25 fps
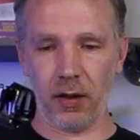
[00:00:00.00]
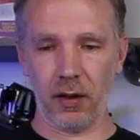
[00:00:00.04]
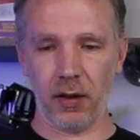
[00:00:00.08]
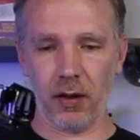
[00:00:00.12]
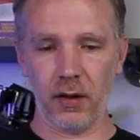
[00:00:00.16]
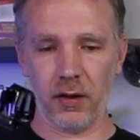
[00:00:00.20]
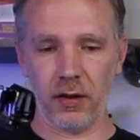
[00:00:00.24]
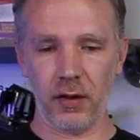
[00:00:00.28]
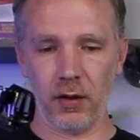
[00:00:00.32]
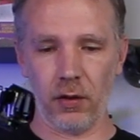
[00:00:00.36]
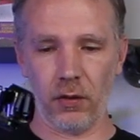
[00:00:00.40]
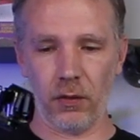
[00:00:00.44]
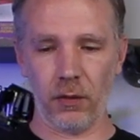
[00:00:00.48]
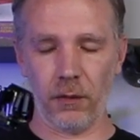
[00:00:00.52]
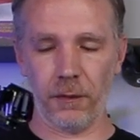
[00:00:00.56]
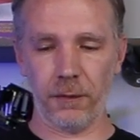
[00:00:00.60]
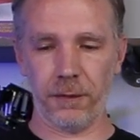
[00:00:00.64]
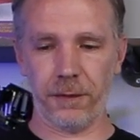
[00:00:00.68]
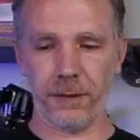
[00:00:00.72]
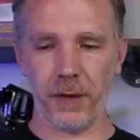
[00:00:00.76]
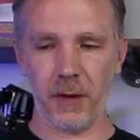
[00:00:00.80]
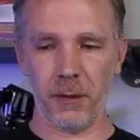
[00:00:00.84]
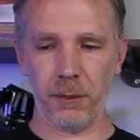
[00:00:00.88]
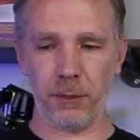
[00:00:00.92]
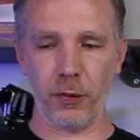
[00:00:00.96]
you know,
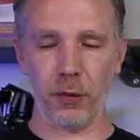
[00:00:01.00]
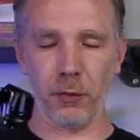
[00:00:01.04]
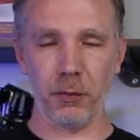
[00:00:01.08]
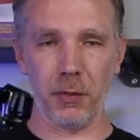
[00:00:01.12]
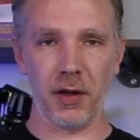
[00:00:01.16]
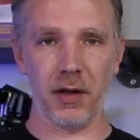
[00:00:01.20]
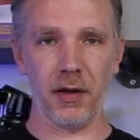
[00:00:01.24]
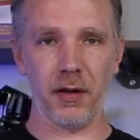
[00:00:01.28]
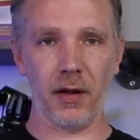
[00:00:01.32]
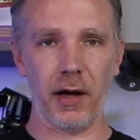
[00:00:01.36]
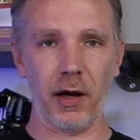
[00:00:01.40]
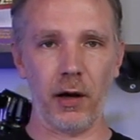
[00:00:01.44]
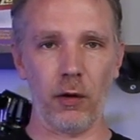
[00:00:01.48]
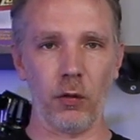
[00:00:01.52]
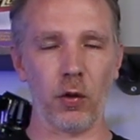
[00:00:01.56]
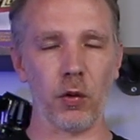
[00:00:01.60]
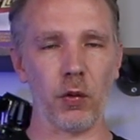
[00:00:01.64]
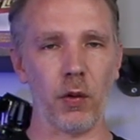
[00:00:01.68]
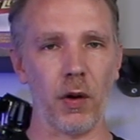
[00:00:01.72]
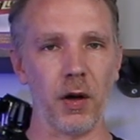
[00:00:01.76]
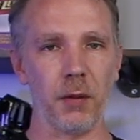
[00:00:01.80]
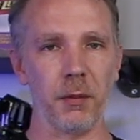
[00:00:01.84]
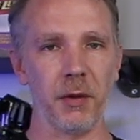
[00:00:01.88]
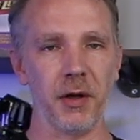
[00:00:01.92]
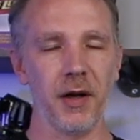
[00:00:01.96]
feet per minute air
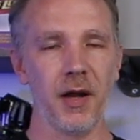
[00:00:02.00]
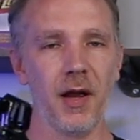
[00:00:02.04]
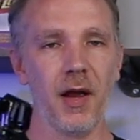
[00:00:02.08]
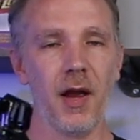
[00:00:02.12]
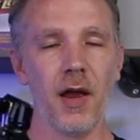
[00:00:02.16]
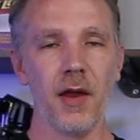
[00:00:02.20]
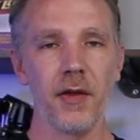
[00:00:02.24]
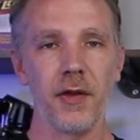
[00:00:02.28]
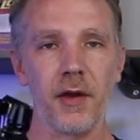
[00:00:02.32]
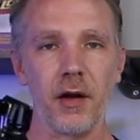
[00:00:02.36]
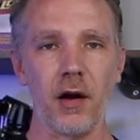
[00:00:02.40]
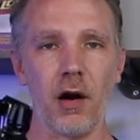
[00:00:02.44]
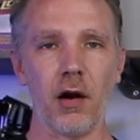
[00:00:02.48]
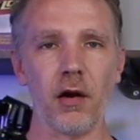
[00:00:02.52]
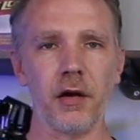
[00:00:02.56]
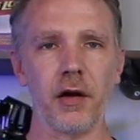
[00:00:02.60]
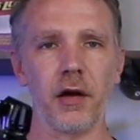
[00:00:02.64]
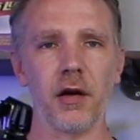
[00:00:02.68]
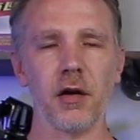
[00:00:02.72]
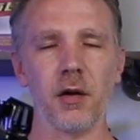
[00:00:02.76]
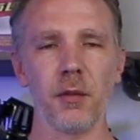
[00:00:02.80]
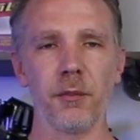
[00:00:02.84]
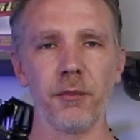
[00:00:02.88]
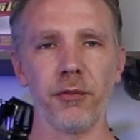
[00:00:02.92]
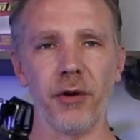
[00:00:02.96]
requirement that our air
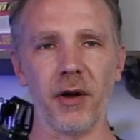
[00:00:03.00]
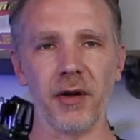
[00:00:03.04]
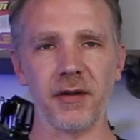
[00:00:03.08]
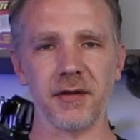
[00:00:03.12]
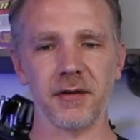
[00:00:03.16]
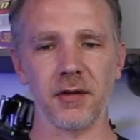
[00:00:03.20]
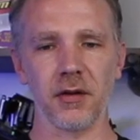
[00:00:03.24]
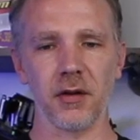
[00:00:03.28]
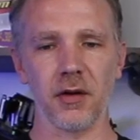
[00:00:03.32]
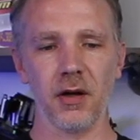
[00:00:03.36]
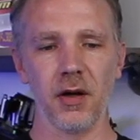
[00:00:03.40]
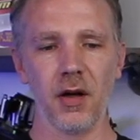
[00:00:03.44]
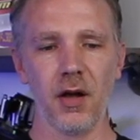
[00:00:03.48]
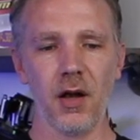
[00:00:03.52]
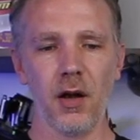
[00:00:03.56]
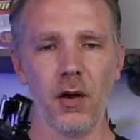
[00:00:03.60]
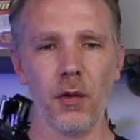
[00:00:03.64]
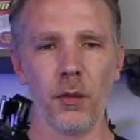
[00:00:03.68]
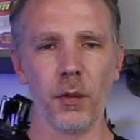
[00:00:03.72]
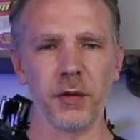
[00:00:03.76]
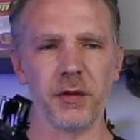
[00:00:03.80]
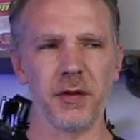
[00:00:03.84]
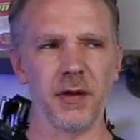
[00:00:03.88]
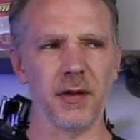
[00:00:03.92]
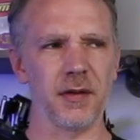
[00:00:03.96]
compressor,
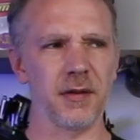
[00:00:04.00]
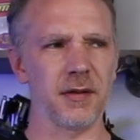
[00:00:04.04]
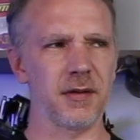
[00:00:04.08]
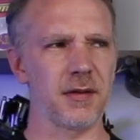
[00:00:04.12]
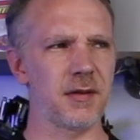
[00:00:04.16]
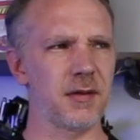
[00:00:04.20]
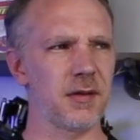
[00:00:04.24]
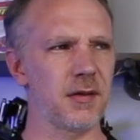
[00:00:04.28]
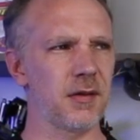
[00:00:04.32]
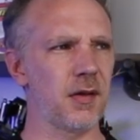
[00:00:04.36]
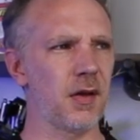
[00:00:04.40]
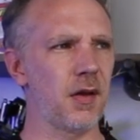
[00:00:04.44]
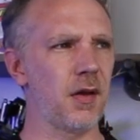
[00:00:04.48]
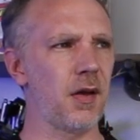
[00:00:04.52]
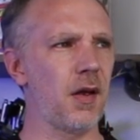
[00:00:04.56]
which is